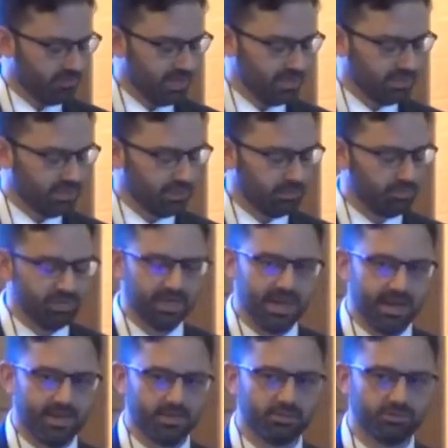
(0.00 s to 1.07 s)
that he
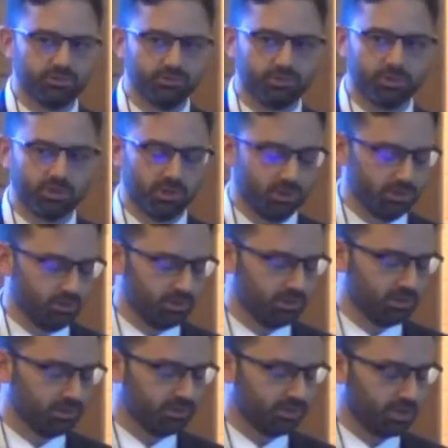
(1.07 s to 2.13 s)
began to
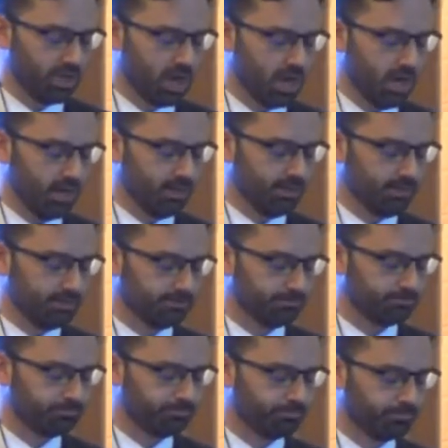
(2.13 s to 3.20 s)
turn to God.
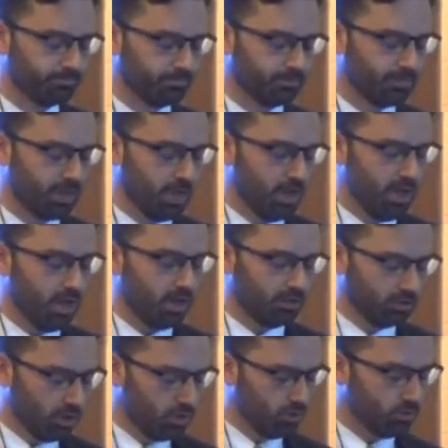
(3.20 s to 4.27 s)

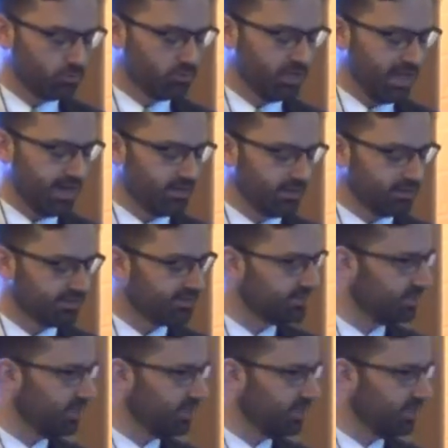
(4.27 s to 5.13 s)
Alone and in